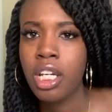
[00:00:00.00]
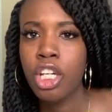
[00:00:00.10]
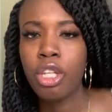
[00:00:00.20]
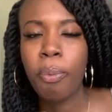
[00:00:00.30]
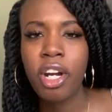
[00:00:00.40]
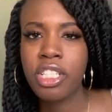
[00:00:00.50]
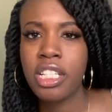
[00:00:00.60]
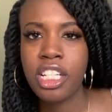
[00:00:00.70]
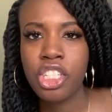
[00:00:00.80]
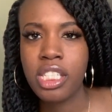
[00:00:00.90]
the person
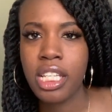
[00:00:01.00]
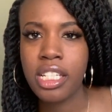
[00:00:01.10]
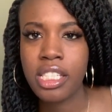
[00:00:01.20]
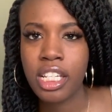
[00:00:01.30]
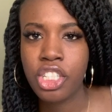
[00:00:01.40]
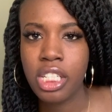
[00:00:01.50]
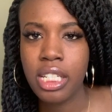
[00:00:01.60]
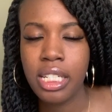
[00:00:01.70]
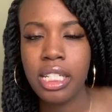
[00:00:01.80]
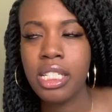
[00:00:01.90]
that she says that
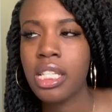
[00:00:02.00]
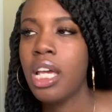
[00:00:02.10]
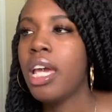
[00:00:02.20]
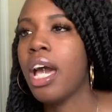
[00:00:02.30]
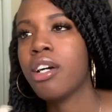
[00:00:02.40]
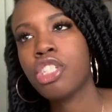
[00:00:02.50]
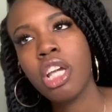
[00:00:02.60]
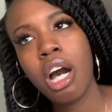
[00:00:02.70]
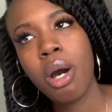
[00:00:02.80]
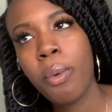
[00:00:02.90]
she is and how she
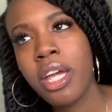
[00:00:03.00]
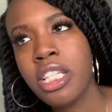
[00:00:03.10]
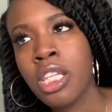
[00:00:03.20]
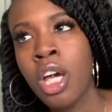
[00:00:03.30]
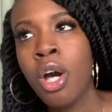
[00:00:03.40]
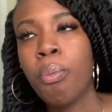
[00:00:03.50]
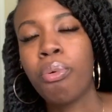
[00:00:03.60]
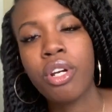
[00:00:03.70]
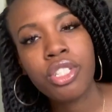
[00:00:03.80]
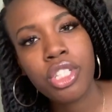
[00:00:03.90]
always
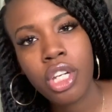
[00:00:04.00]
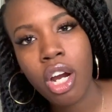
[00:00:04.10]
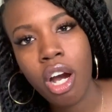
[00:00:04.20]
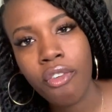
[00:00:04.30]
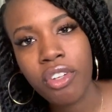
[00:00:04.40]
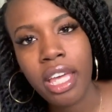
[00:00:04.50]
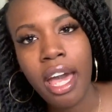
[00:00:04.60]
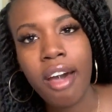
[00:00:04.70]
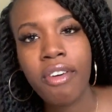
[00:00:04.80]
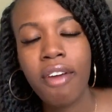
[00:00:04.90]
brushes her off when they
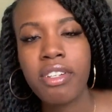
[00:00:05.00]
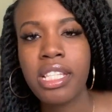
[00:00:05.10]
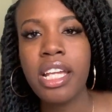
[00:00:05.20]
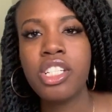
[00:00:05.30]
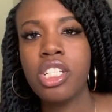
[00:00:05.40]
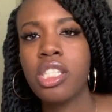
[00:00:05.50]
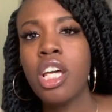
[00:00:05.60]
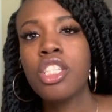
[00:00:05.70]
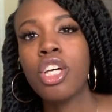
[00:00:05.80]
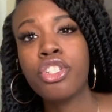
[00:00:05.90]
have conversations.
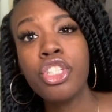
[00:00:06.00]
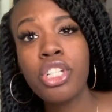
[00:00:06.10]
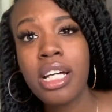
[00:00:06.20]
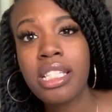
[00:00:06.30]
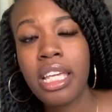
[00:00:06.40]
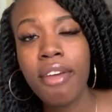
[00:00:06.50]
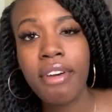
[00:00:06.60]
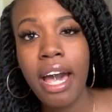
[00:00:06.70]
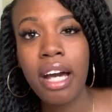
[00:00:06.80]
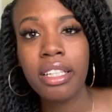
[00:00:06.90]
So she tries to give
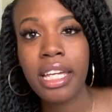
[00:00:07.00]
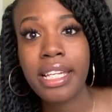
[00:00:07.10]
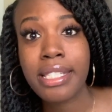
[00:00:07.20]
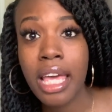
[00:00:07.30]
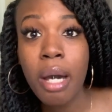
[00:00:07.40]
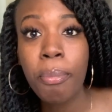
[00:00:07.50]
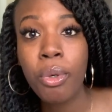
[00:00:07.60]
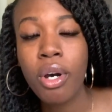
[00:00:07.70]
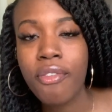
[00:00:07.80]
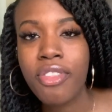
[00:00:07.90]
Kyle an
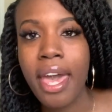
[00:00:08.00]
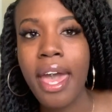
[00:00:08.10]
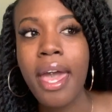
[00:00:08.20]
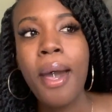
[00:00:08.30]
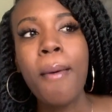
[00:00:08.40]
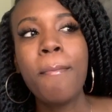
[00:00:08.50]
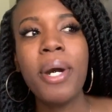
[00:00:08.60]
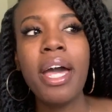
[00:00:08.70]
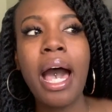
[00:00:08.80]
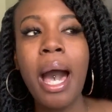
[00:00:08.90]
example of that,
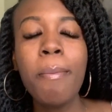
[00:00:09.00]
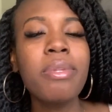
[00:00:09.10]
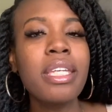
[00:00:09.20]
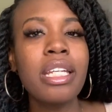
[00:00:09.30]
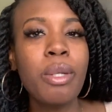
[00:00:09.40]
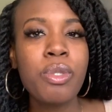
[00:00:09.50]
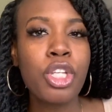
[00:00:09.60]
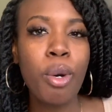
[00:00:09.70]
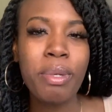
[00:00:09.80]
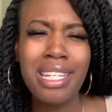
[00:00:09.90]
but I'm thinking it was
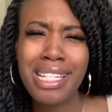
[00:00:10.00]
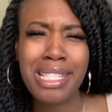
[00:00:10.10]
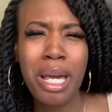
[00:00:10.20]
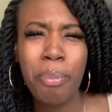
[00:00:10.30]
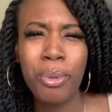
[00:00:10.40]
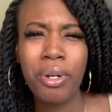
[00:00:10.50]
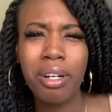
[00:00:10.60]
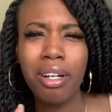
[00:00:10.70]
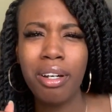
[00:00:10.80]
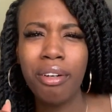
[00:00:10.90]
going to be an example
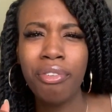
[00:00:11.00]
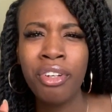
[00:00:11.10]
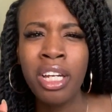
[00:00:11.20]
of